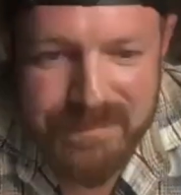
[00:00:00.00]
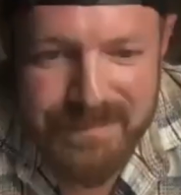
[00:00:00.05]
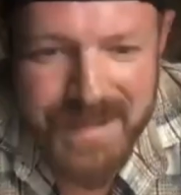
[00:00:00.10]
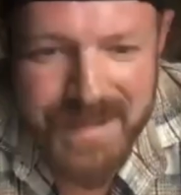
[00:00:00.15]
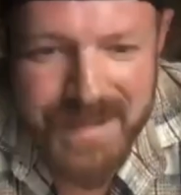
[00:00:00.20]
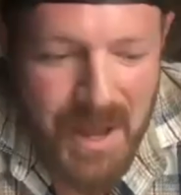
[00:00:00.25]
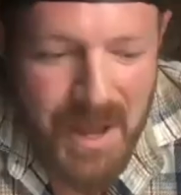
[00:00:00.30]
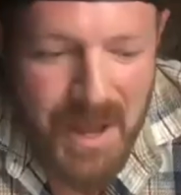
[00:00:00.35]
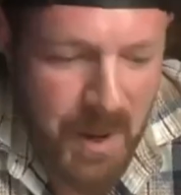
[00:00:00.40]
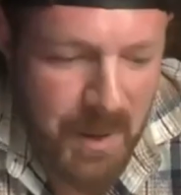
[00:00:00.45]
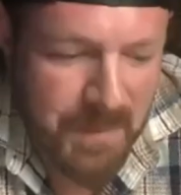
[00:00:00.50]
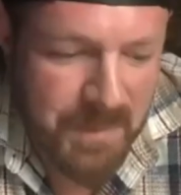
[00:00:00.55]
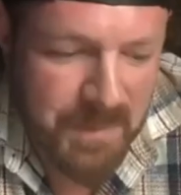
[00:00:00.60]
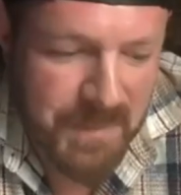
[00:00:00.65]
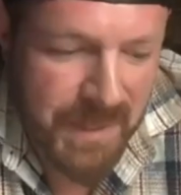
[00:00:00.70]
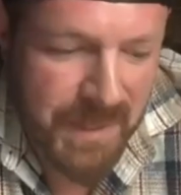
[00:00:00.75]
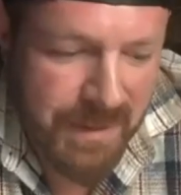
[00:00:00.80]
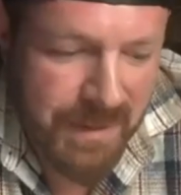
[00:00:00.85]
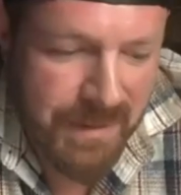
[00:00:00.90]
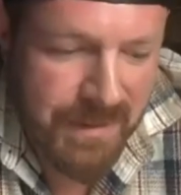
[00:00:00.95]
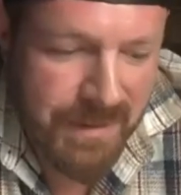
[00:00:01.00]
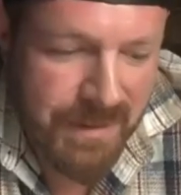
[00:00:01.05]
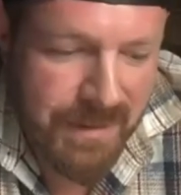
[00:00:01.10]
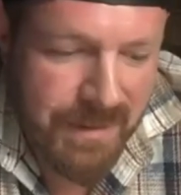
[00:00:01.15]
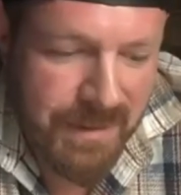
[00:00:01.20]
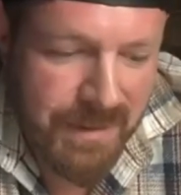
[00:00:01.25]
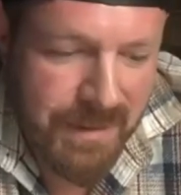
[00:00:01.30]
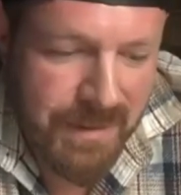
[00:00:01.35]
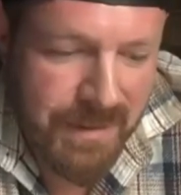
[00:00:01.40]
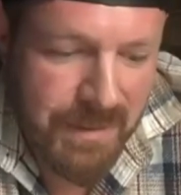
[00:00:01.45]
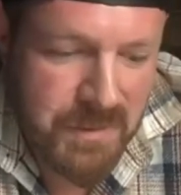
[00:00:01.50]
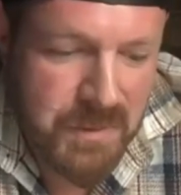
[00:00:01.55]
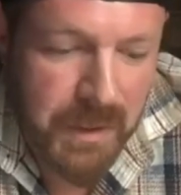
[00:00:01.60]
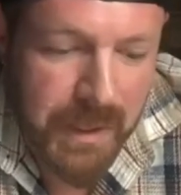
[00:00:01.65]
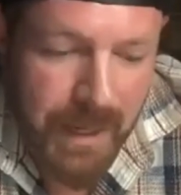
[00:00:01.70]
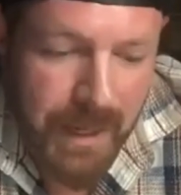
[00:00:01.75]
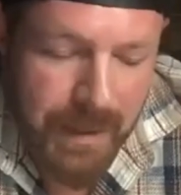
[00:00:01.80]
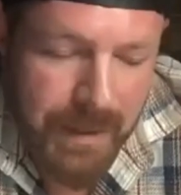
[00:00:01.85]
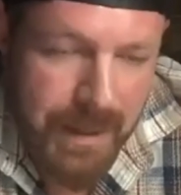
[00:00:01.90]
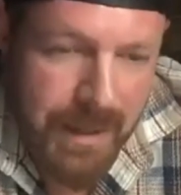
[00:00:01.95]
Um, so
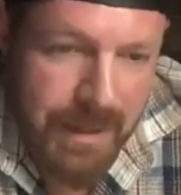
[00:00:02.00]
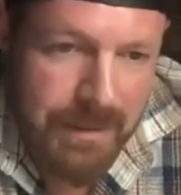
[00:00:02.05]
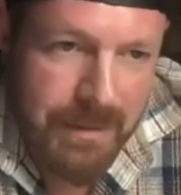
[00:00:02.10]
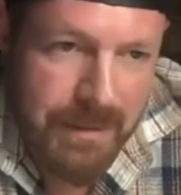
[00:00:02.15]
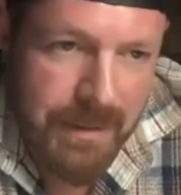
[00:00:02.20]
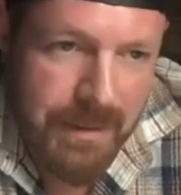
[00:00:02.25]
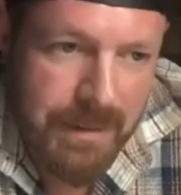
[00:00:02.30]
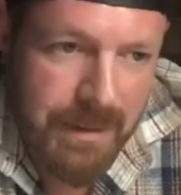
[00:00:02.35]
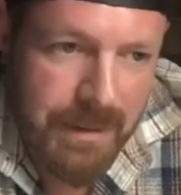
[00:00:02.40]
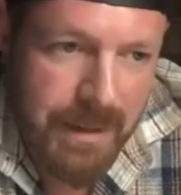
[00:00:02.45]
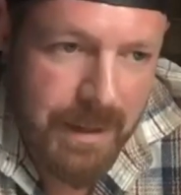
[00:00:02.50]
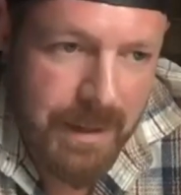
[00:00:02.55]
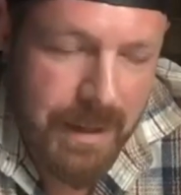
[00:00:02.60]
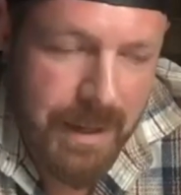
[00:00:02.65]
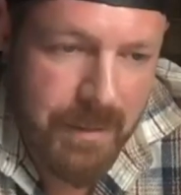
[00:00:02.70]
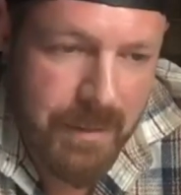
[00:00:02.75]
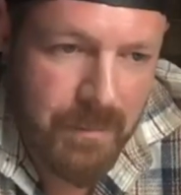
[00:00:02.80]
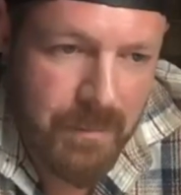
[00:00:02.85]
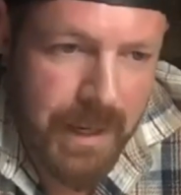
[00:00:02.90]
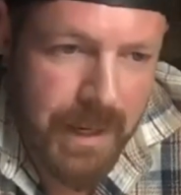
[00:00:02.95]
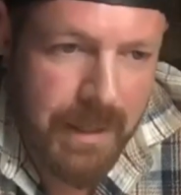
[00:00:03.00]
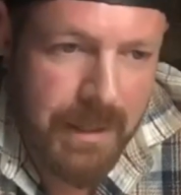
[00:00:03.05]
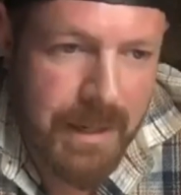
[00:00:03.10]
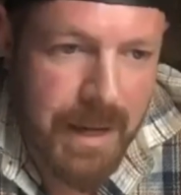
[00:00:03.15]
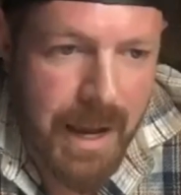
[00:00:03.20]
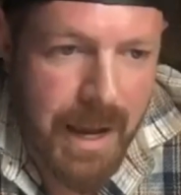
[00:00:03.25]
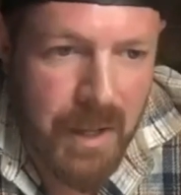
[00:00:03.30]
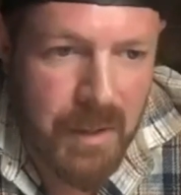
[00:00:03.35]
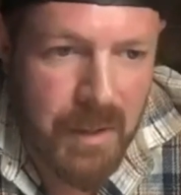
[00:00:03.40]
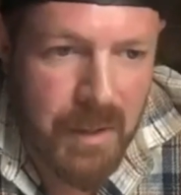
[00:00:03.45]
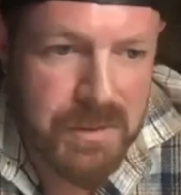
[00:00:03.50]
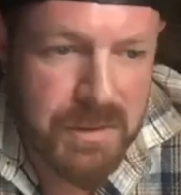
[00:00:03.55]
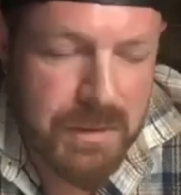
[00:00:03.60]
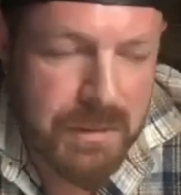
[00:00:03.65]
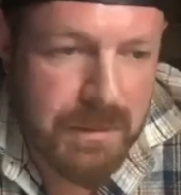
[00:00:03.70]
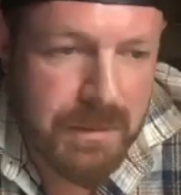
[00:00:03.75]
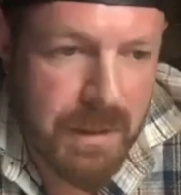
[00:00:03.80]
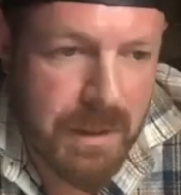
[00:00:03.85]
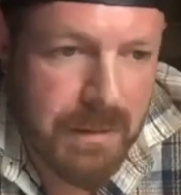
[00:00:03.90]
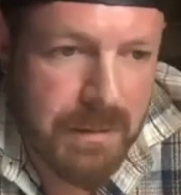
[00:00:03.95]
yeah, right out of college,
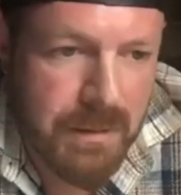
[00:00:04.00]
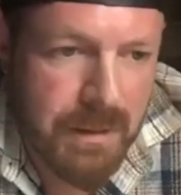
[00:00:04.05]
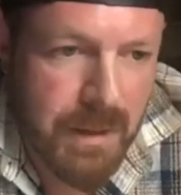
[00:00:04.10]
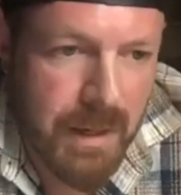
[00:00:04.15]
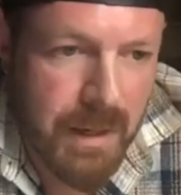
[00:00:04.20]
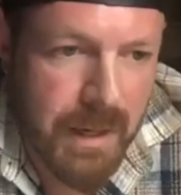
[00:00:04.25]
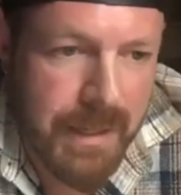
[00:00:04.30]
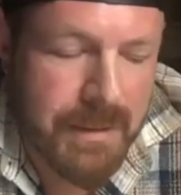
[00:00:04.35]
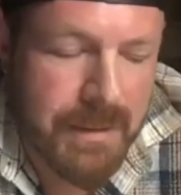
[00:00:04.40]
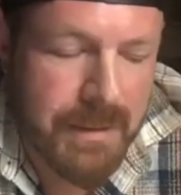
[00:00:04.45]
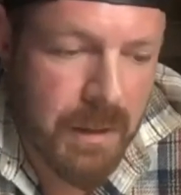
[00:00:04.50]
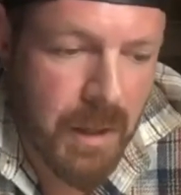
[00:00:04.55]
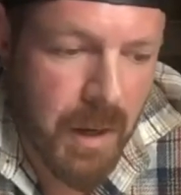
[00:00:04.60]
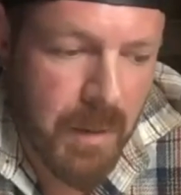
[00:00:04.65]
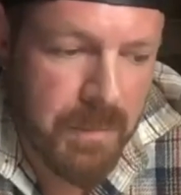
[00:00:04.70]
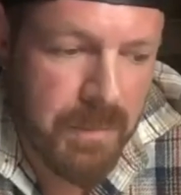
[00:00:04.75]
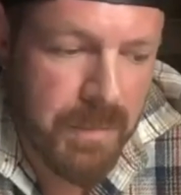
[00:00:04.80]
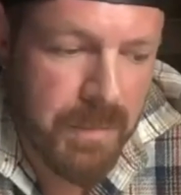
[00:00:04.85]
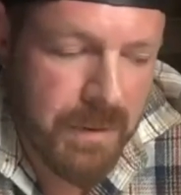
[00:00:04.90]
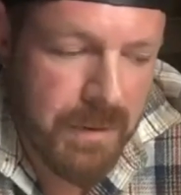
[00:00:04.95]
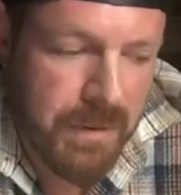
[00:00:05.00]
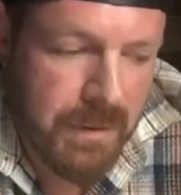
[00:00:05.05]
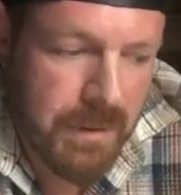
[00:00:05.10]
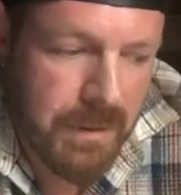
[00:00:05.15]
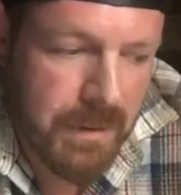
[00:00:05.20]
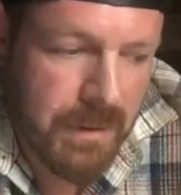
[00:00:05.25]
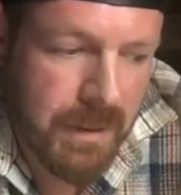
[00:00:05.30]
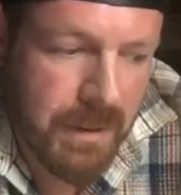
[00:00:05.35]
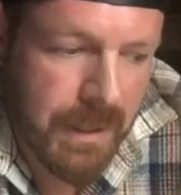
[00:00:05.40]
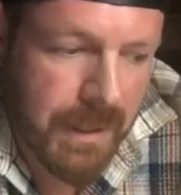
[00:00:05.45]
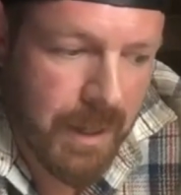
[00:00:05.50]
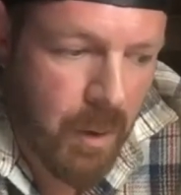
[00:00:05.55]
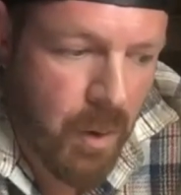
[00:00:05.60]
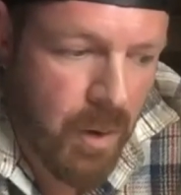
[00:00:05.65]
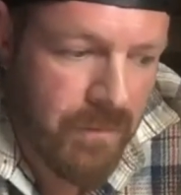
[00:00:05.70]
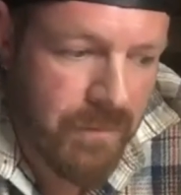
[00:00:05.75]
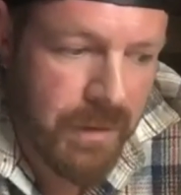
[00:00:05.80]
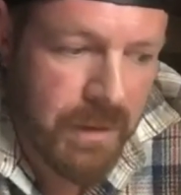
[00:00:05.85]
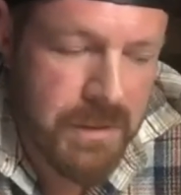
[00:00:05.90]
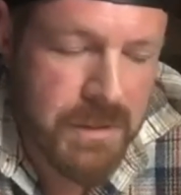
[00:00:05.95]
I ended up, I got
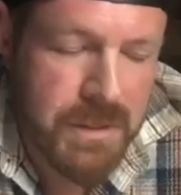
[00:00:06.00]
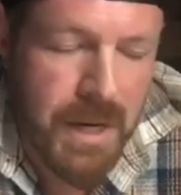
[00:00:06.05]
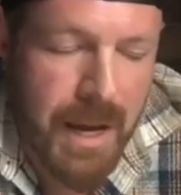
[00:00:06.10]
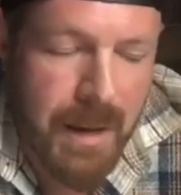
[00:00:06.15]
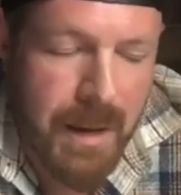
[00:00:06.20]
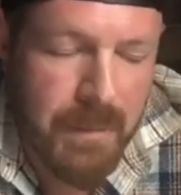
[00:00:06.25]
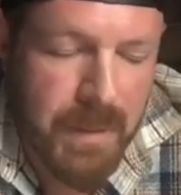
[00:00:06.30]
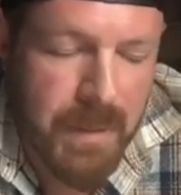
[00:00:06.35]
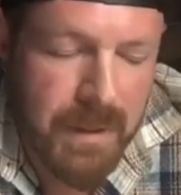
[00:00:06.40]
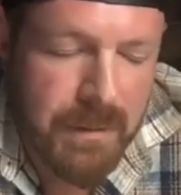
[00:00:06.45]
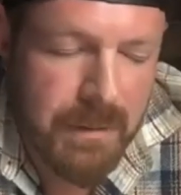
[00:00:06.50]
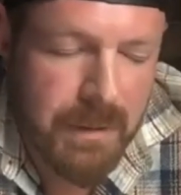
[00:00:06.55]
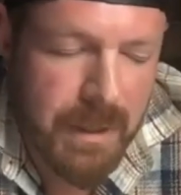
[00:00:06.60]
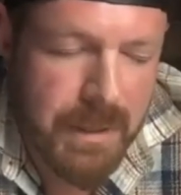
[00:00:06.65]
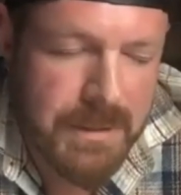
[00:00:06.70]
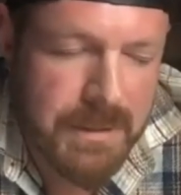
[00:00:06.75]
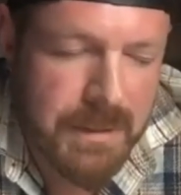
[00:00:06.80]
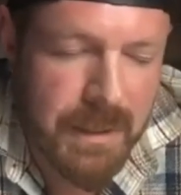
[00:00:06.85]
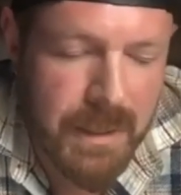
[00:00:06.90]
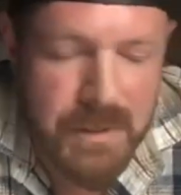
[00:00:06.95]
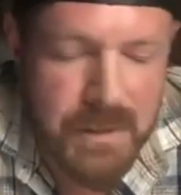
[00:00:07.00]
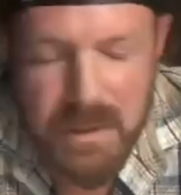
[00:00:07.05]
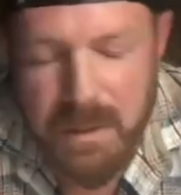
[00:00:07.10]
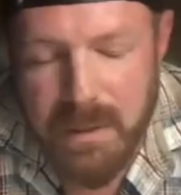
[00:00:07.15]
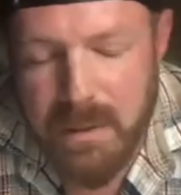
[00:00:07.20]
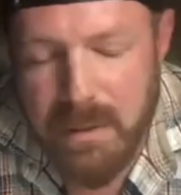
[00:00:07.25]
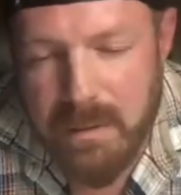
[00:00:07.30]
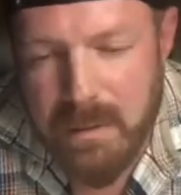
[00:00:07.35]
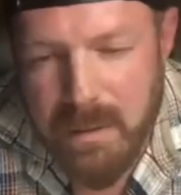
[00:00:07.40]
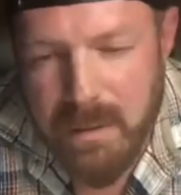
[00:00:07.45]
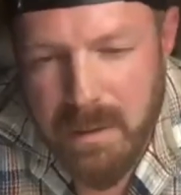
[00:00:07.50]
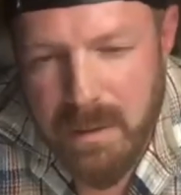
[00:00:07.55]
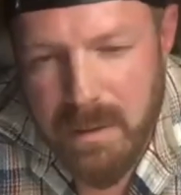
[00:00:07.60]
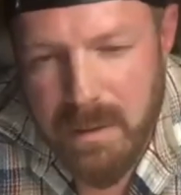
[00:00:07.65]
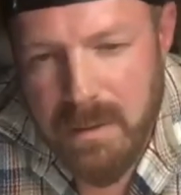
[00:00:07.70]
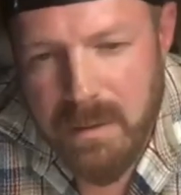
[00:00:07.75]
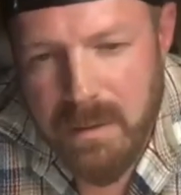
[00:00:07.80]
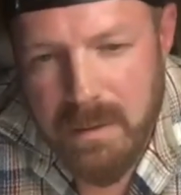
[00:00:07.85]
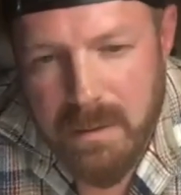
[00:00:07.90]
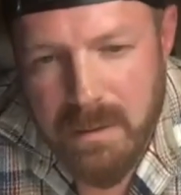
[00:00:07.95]
offered a job as an engineer,
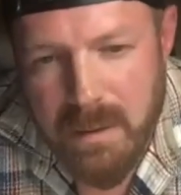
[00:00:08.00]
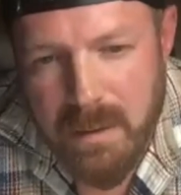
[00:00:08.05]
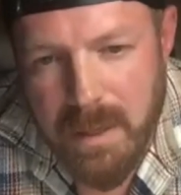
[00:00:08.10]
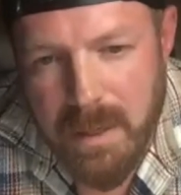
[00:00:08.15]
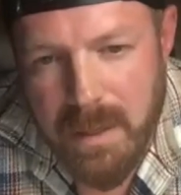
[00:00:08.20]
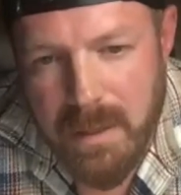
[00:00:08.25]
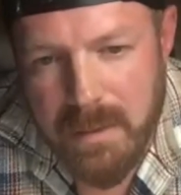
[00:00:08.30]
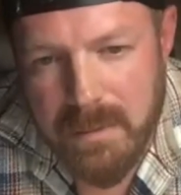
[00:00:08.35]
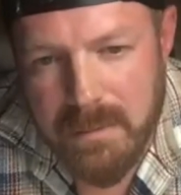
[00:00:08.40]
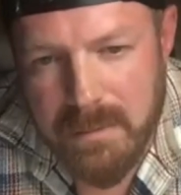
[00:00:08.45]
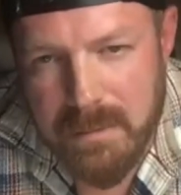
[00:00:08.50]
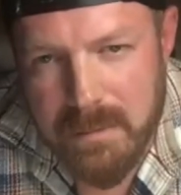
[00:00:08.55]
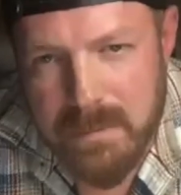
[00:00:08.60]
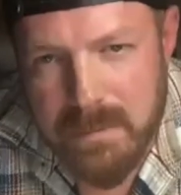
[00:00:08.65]
and okay.